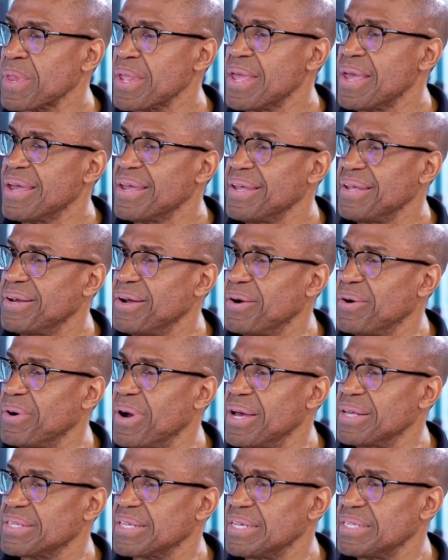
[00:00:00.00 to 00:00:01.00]

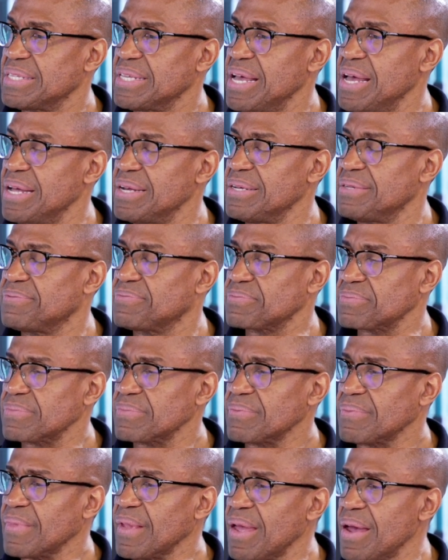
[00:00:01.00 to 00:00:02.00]
as I said,
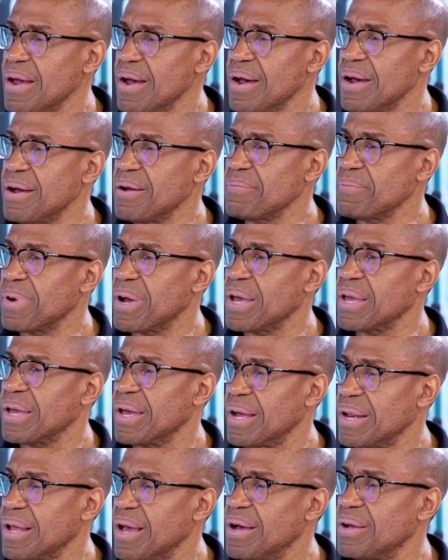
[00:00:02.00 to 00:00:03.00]
I
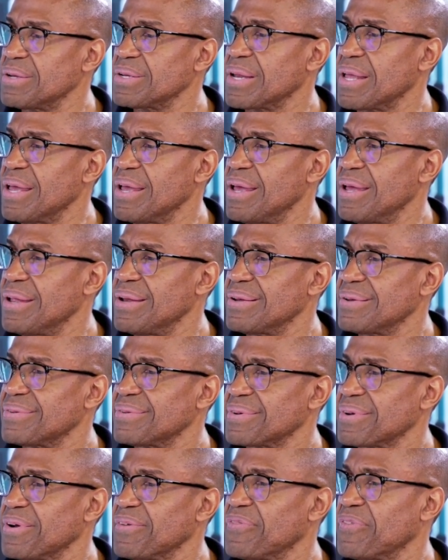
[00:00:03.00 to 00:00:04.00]
got out,
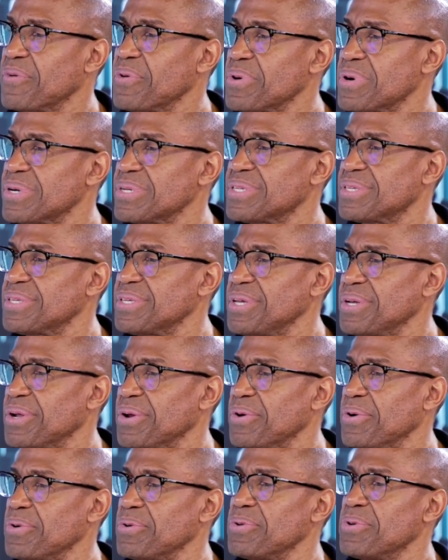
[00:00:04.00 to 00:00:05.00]
and of course,
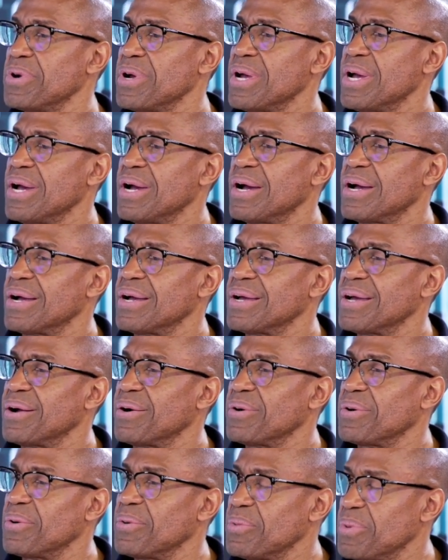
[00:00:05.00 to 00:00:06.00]

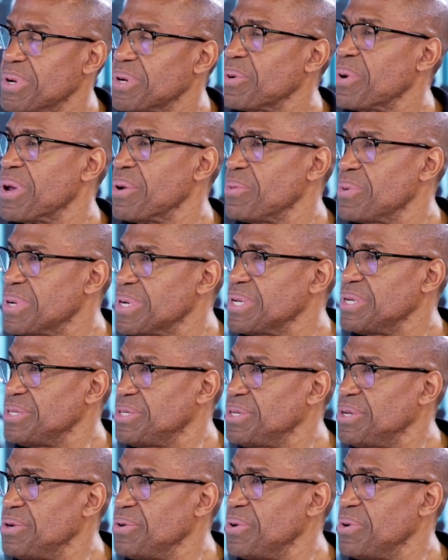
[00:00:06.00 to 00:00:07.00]
what do I want to
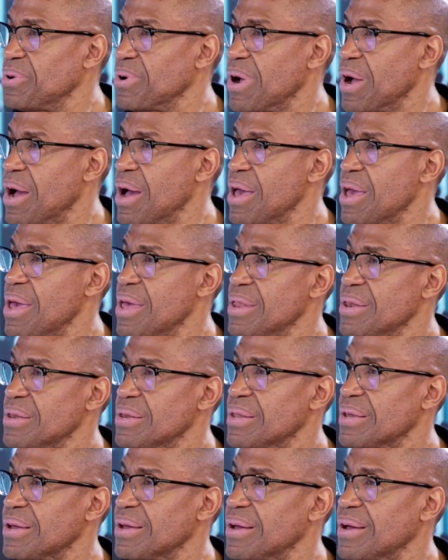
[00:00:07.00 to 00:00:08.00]
do?
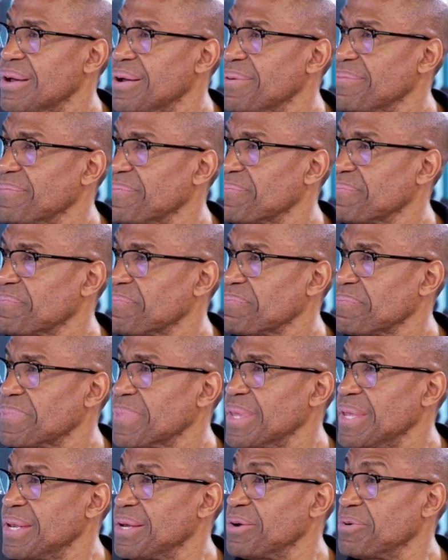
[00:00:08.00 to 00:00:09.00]
And,
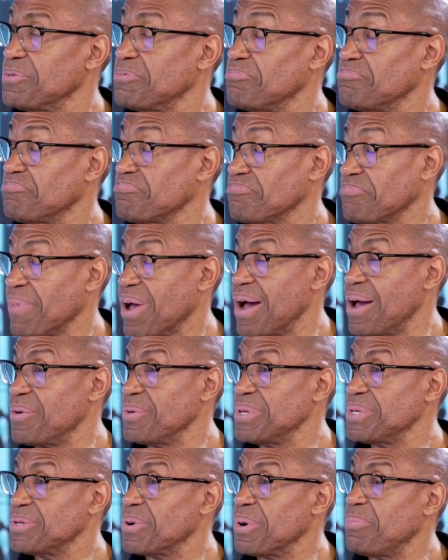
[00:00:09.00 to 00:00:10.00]
I
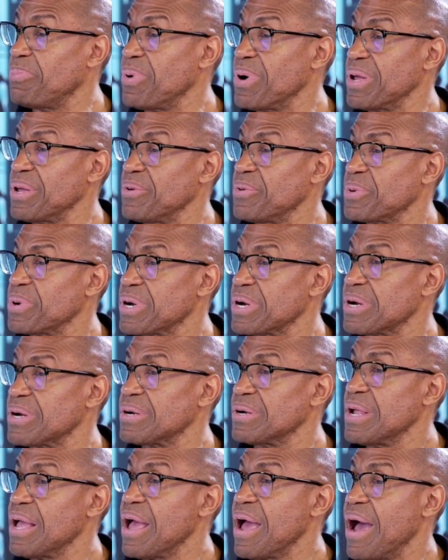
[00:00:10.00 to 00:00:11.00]
went to a point where
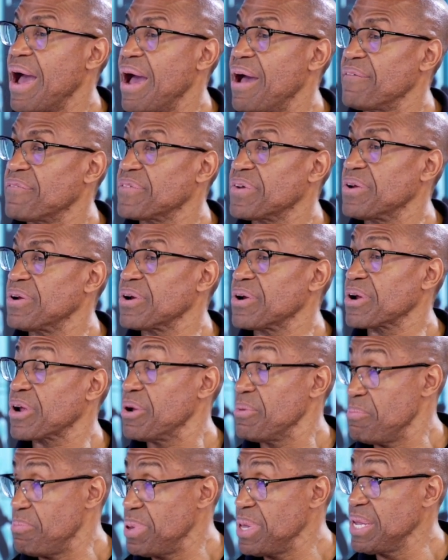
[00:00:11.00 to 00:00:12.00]
after
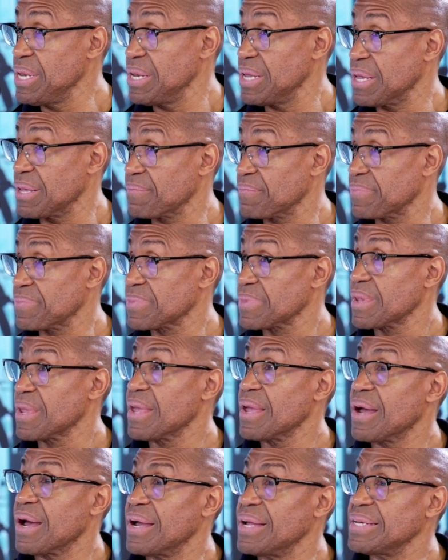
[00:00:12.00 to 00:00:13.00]
competing,
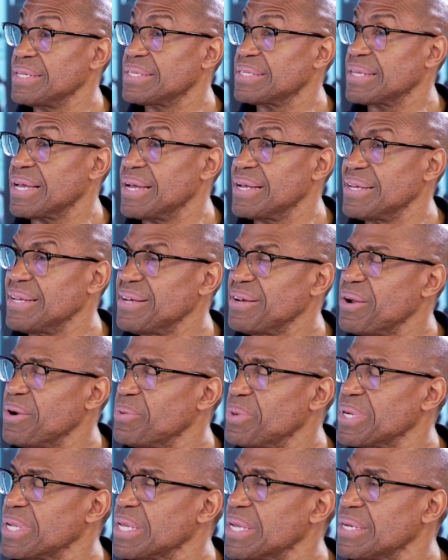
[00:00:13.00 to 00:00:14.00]
I decided, I
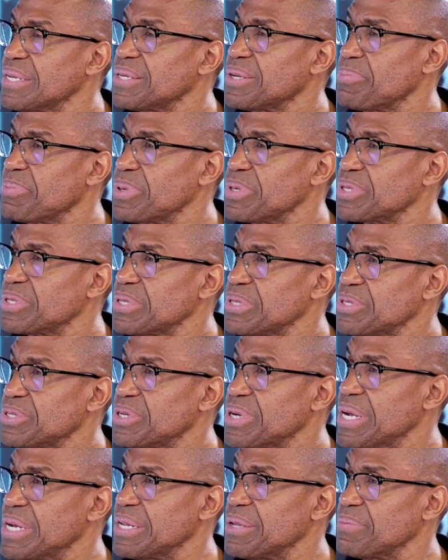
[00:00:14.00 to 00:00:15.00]
want to get into personal
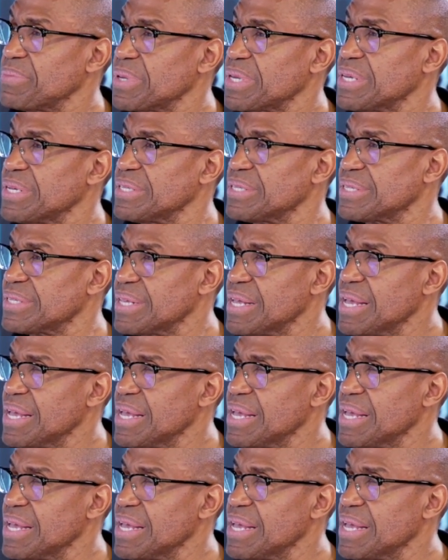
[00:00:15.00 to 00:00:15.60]
training, because